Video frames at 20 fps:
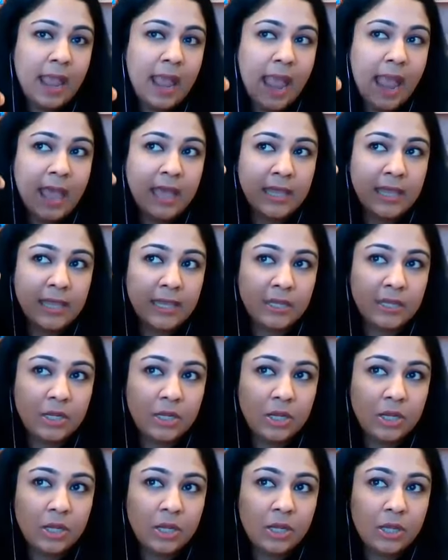And
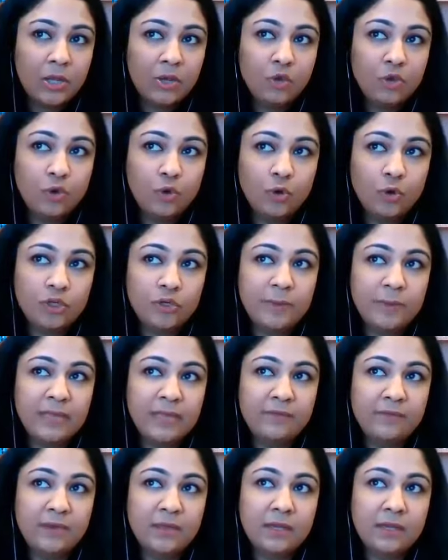you're going to be
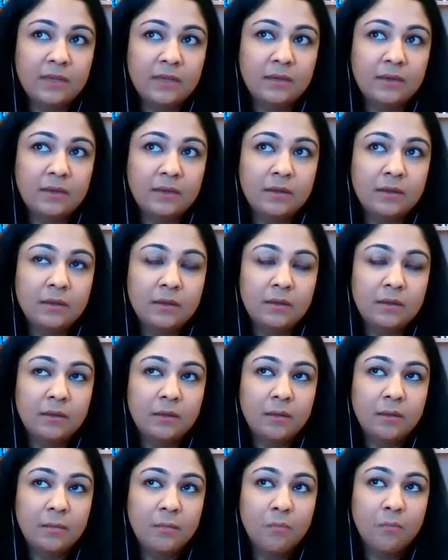given
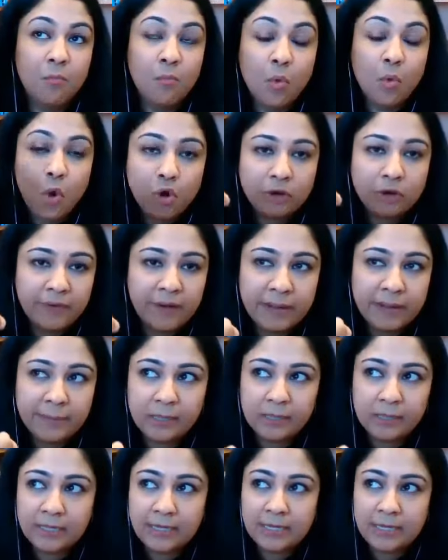more
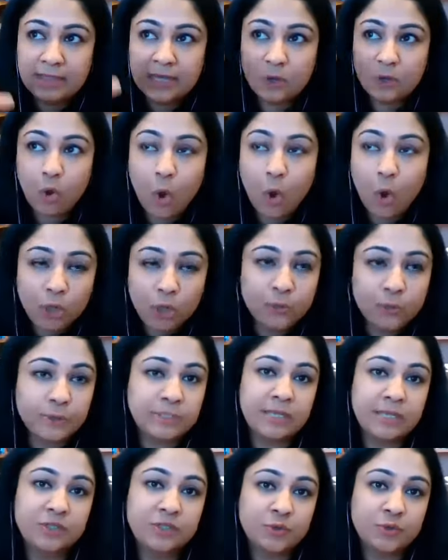credibility than all those
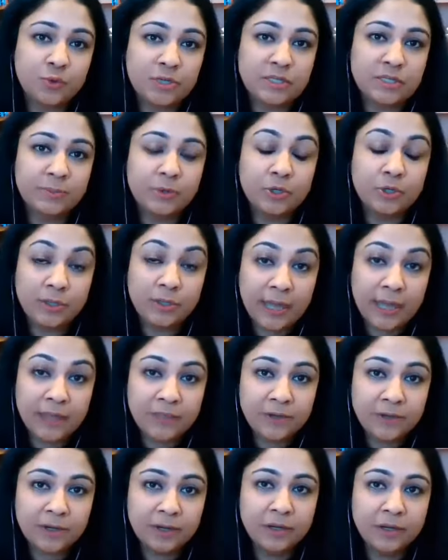10 students put
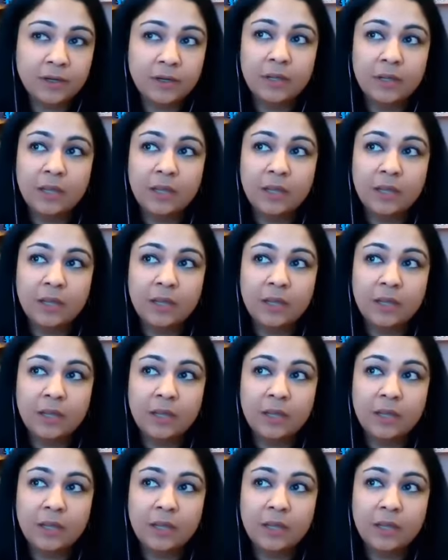together,